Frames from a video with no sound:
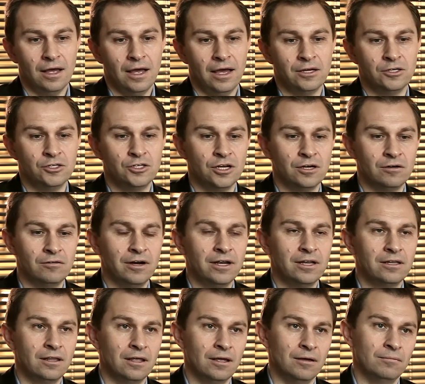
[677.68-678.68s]
and
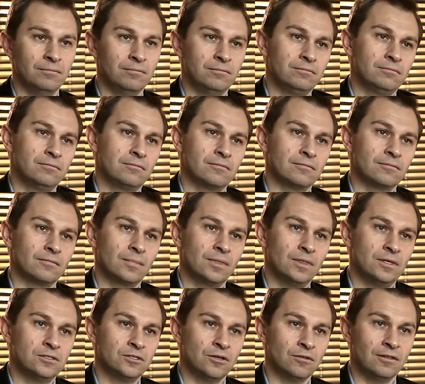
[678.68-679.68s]
generate them
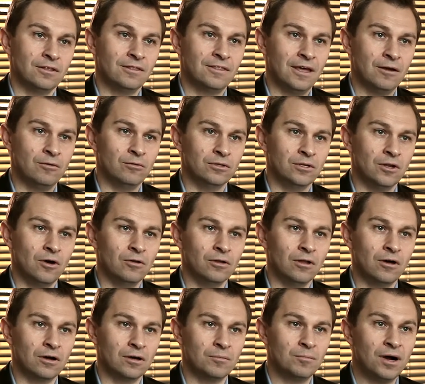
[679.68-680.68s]
so that they will no
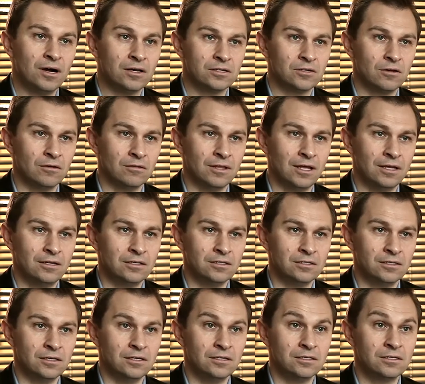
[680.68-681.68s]
longer pass on that
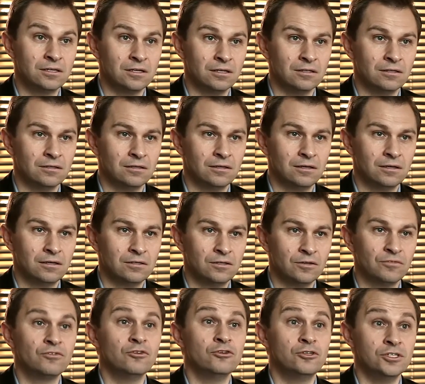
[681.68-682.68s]
disease to, to
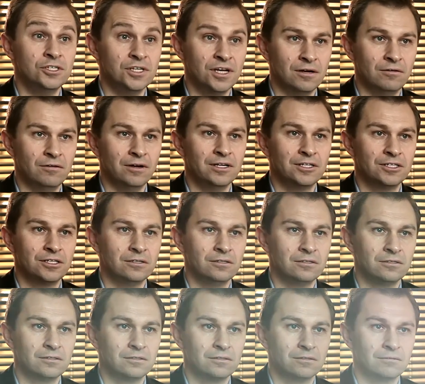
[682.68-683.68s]
future
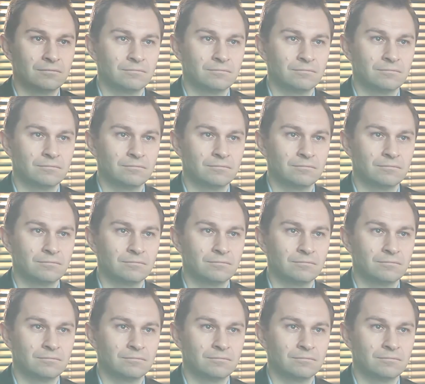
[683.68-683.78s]
generations.